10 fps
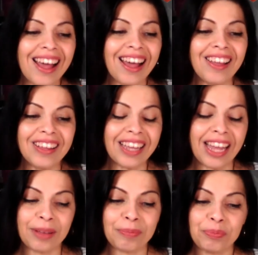okay,
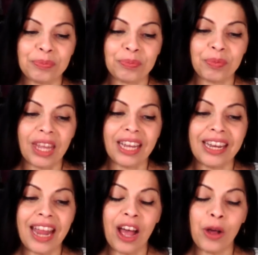
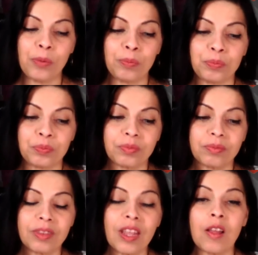now
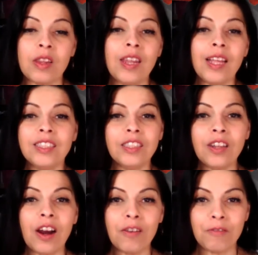let's
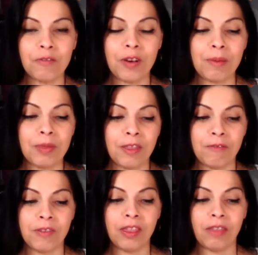start from the
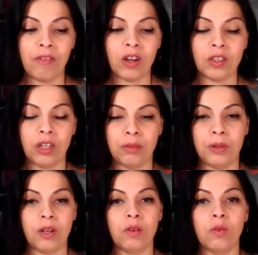5th of
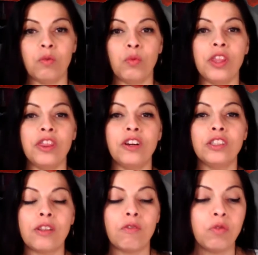October when there's a
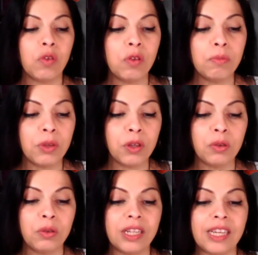full moon
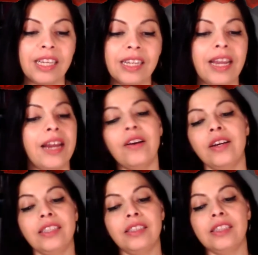in Aries.
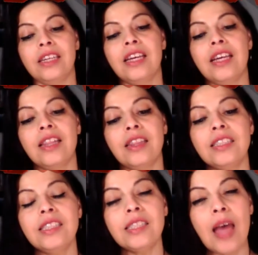This is
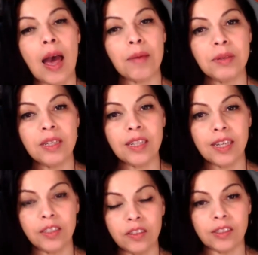happening in your
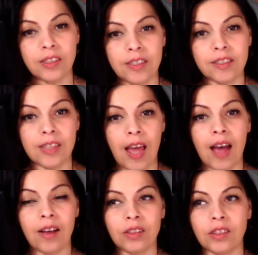6th
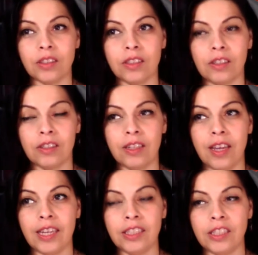house. Okay,
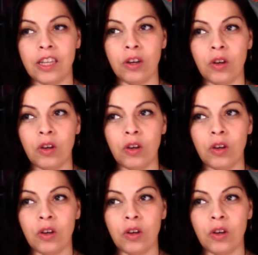so